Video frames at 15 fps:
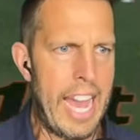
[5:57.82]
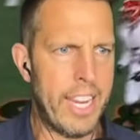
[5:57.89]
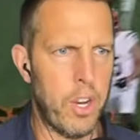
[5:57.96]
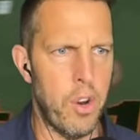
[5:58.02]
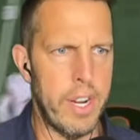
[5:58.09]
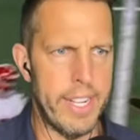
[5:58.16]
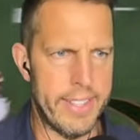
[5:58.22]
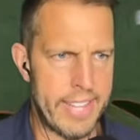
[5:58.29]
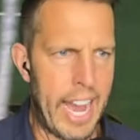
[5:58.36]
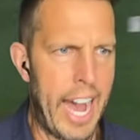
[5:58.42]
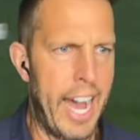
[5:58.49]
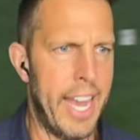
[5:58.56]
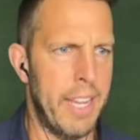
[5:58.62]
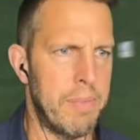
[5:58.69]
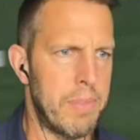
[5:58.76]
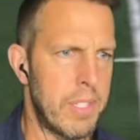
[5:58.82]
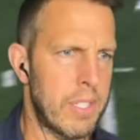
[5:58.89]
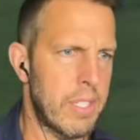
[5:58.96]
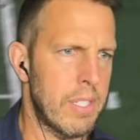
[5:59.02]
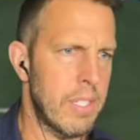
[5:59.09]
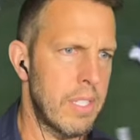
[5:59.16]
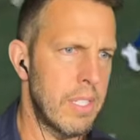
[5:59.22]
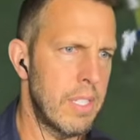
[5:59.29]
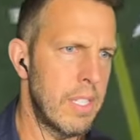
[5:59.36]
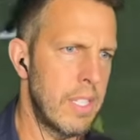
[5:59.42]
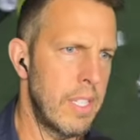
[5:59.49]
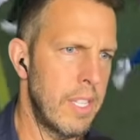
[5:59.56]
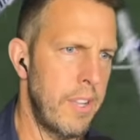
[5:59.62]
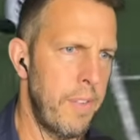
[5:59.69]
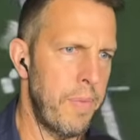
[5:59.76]
Accurate at times.
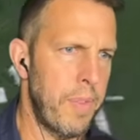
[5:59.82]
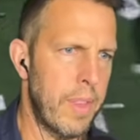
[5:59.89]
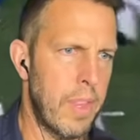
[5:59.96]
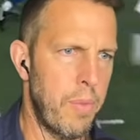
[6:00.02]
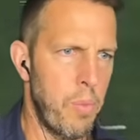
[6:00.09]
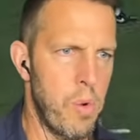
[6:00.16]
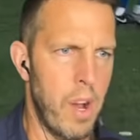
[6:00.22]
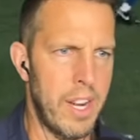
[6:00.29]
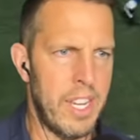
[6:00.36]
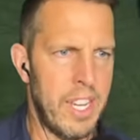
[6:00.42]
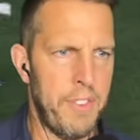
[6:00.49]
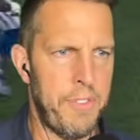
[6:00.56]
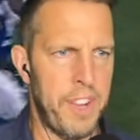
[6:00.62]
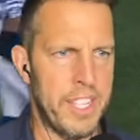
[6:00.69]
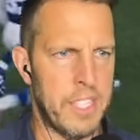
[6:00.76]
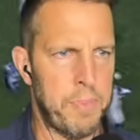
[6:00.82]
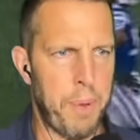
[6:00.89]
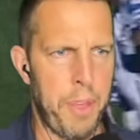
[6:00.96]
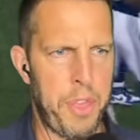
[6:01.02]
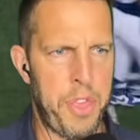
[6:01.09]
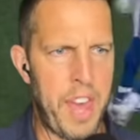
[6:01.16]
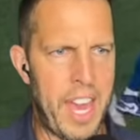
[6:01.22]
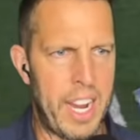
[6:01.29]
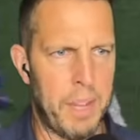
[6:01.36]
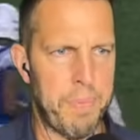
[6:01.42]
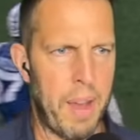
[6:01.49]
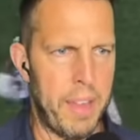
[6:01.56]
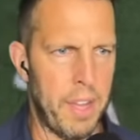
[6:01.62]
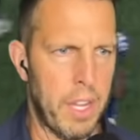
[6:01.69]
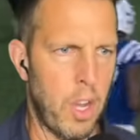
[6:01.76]
Run defense pathetic
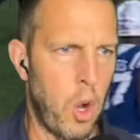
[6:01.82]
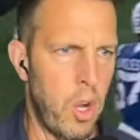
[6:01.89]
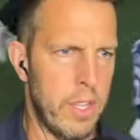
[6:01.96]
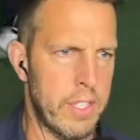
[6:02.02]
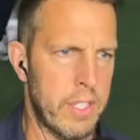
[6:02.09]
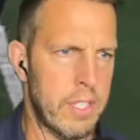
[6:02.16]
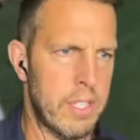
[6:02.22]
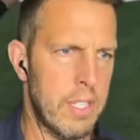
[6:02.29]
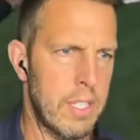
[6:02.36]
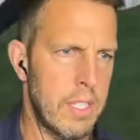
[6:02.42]
by the Colts.